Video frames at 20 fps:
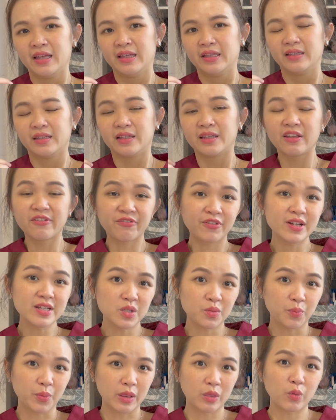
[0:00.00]
The
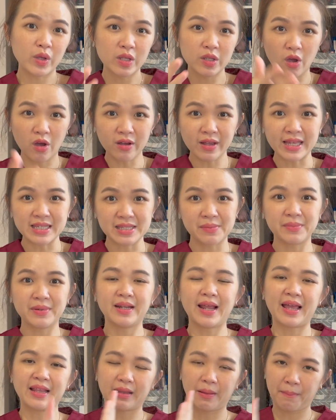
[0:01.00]
difference between your
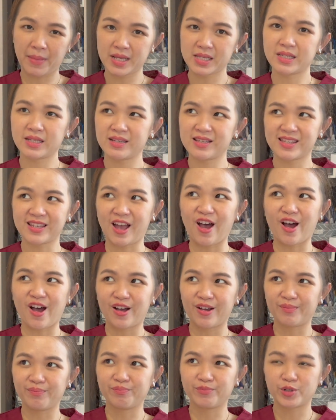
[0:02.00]
gazettement and the master's
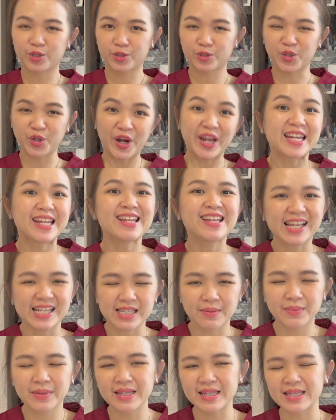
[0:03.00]
training
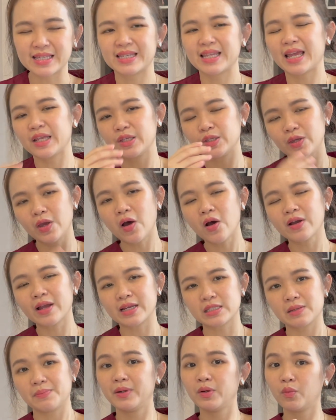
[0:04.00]
gazettement is that your
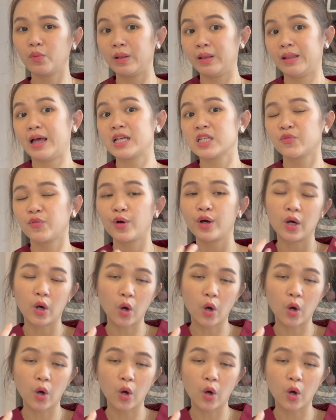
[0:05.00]
gazettement will last for a